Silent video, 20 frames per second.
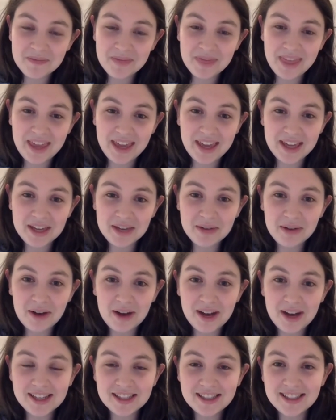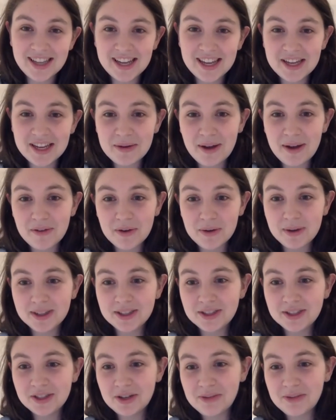Thank you, guys. Thank you, everyone,
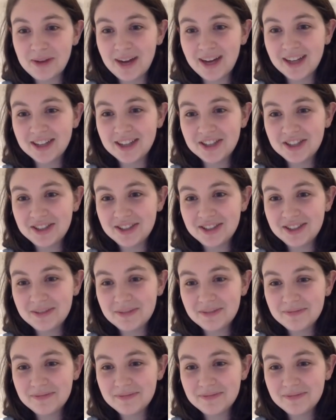so much.